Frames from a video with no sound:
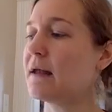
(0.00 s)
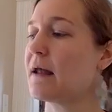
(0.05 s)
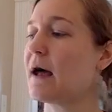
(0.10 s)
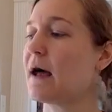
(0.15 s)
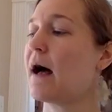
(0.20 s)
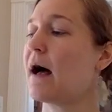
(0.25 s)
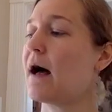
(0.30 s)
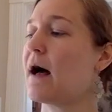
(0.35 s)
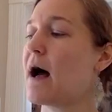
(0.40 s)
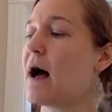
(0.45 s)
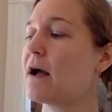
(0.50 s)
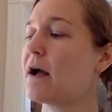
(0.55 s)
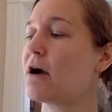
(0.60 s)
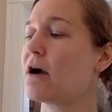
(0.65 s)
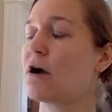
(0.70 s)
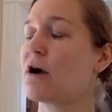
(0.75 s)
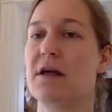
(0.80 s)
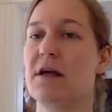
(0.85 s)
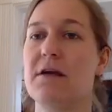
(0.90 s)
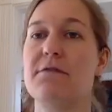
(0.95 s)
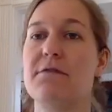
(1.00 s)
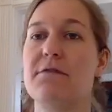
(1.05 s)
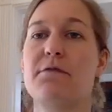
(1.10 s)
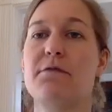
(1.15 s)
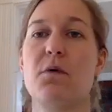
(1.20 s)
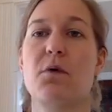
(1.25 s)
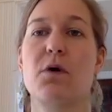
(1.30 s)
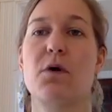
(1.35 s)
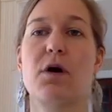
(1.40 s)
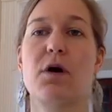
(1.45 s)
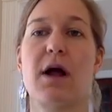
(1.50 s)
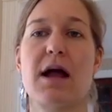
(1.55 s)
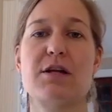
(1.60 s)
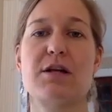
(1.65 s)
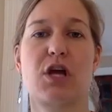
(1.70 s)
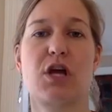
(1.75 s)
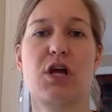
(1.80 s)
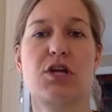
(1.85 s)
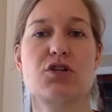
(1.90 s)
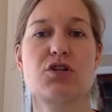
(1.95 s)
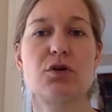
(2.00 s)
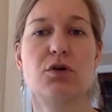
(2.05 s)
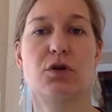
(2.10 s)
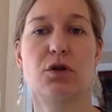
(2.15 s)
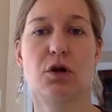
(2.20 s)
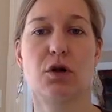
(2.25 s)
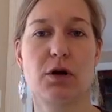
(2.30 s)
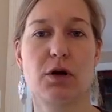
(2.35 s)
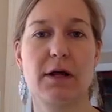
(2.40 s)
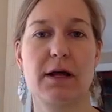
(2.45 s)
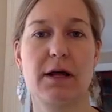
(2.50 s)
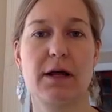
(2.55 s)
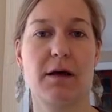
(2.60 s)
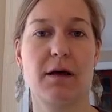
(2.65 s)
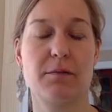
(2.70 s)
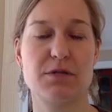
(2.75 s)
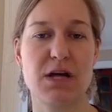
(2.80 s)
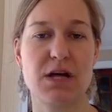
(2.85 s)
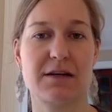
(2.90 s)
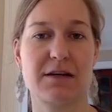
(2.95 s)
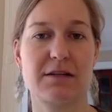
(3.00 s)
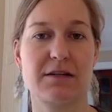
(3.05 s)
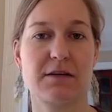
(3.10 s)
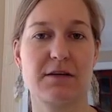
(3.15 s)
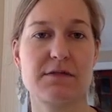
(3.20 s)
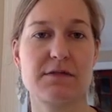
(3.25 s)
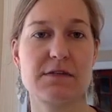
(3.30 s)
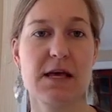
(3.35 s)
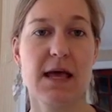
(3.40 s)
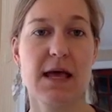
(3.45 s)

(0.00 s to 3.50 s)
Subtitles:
hierarchy for educational learning objectives.